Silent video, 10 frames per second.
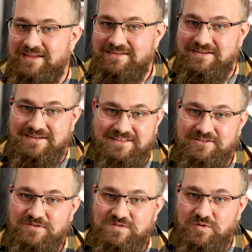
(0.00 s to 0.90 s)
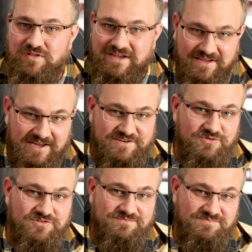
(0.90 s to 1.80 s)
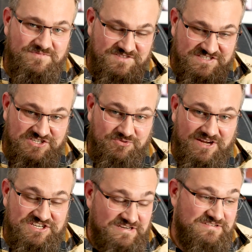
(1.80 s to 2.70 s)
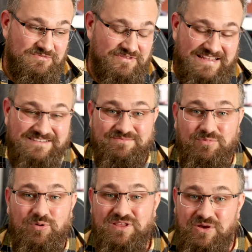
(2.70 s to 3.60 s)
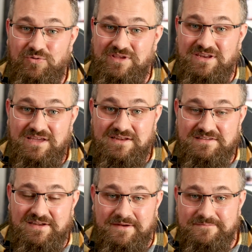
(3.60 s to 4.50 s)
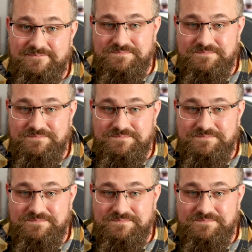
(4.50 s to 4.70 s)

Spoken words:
and in those sort of like casual situations, well, that's really all you need, isn't it?